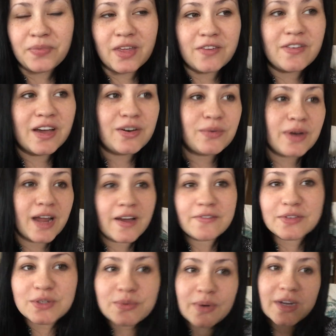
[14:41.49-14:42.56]
If I don't
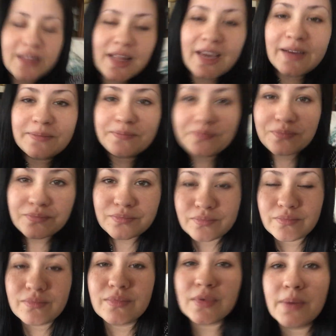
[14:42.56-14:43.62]
have to wear like
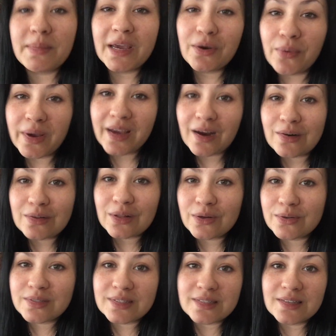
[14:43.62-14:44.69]
my going out
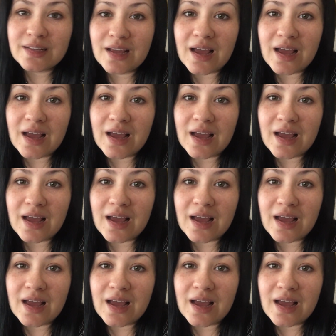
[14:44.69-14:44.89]
clothes.